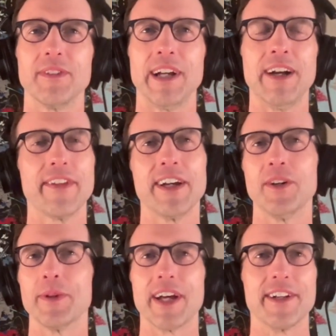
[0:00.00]
how the
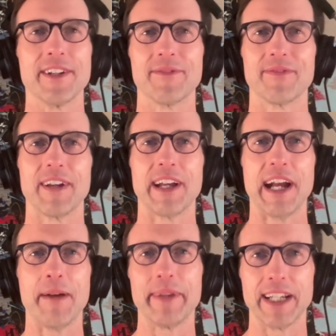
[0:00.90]
hell would i know
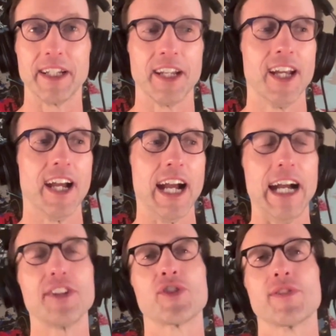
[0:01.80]
i mean
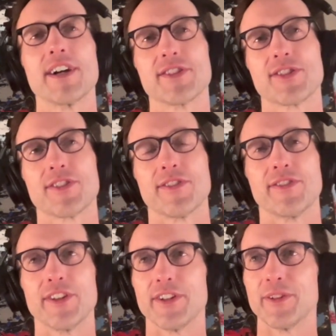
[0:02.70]
i trust
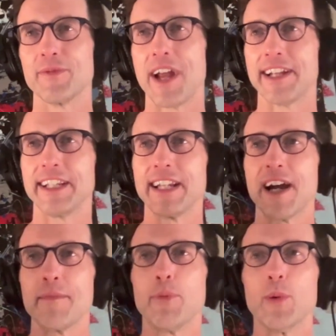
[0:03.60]
the
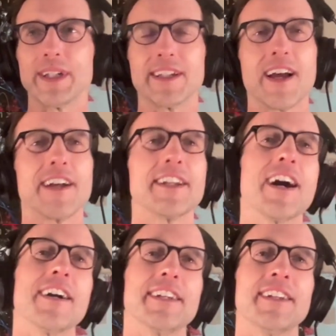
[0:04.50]

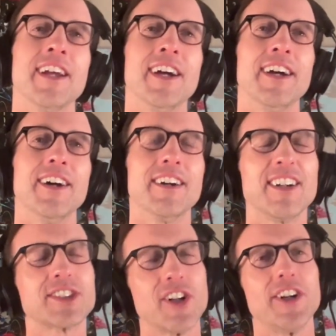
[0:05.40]
99.99
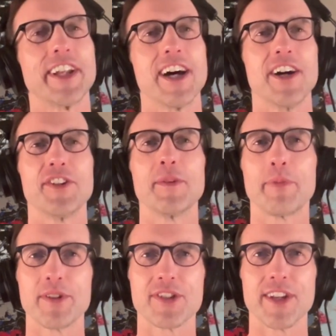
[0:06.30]
let's call it
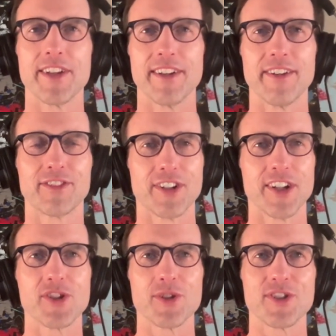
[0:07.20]
100% of
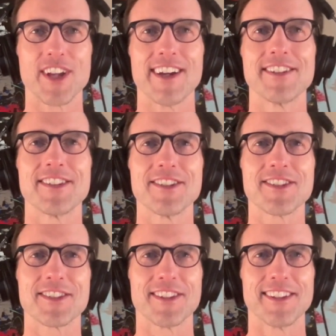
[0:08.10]
credentialed
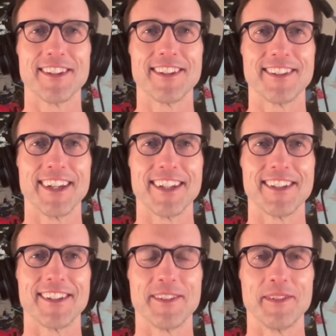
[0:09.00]
scientists that
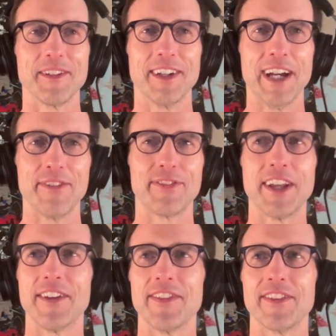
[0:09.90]
have
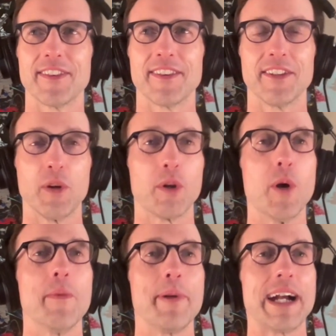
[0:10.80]
done, you know,
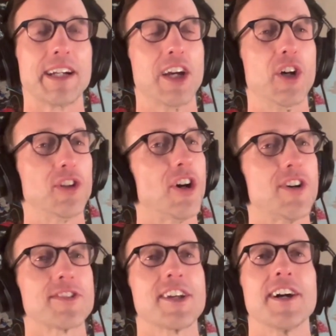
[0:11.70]
going back a
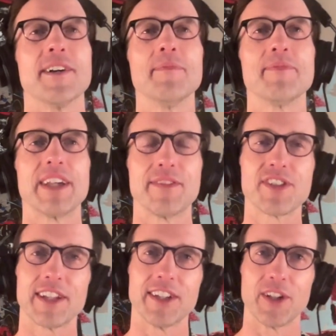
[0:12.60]
long time that have
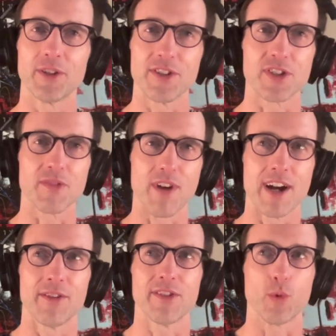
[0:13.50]
said the earth is
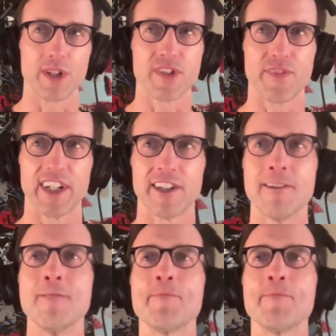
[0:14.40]
round or a sphere.